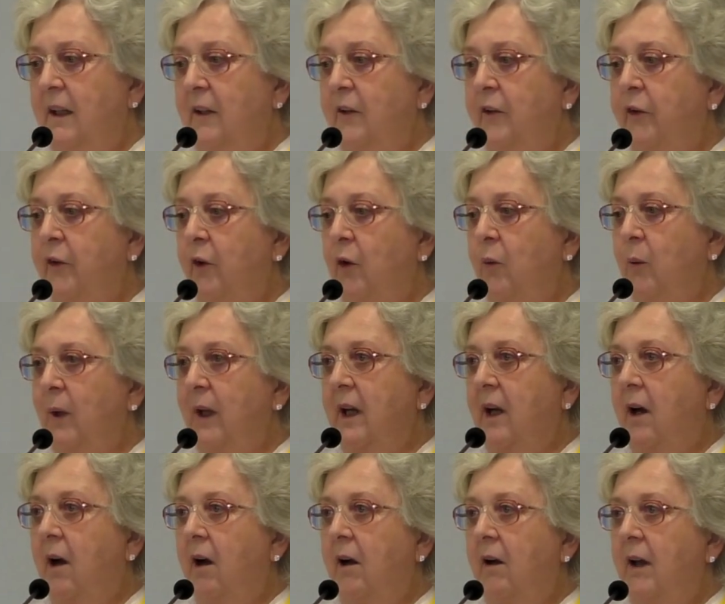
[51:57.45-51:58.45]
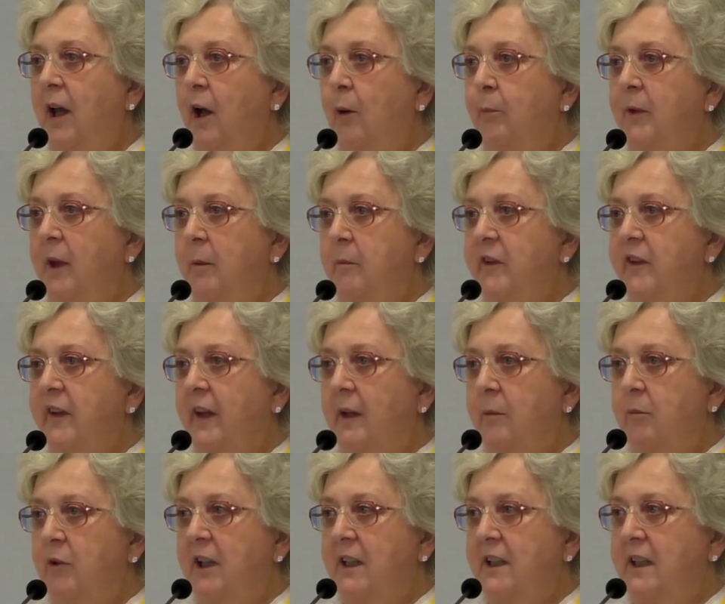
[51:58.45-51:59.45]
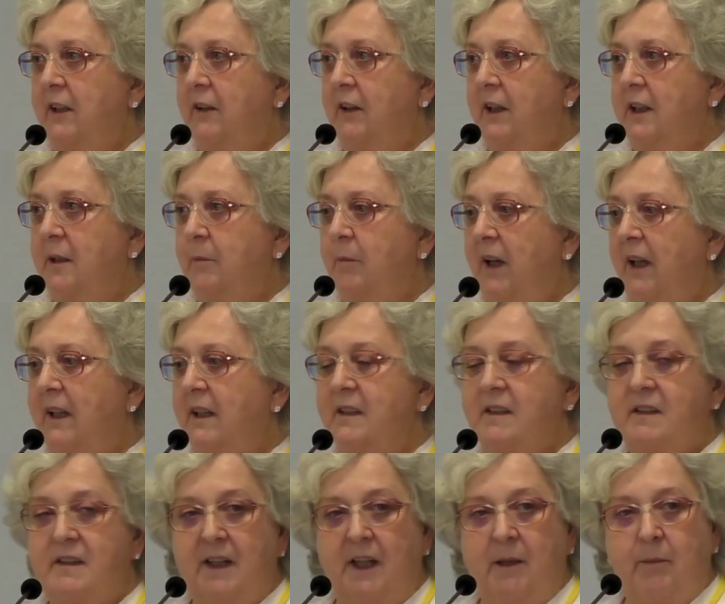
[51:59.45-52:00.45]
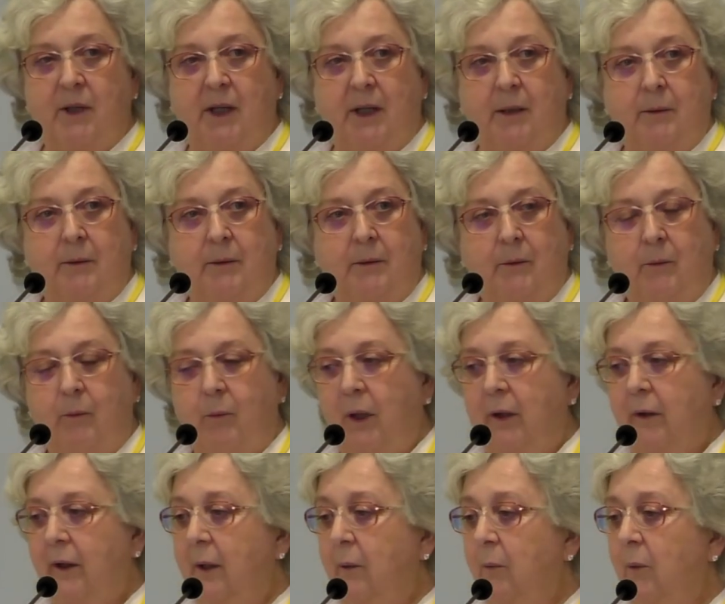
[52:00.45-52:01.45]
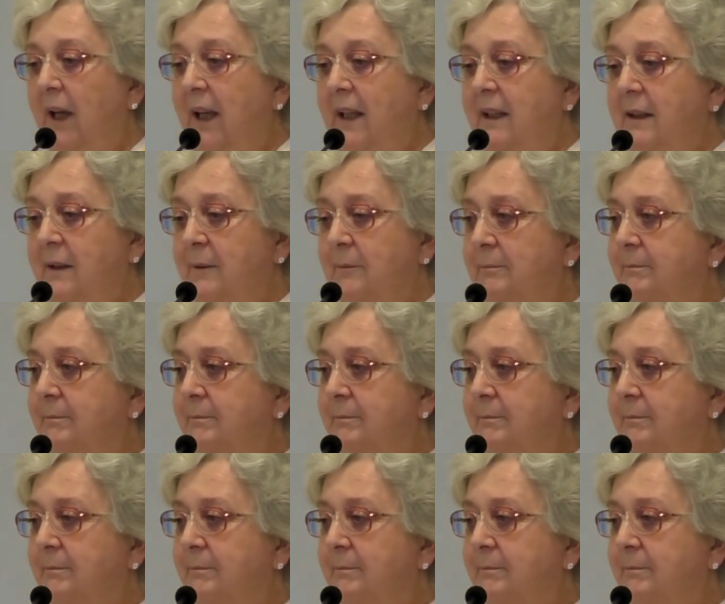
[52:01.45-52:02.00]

So we all helped them celebrate their Independence Day by wearing red.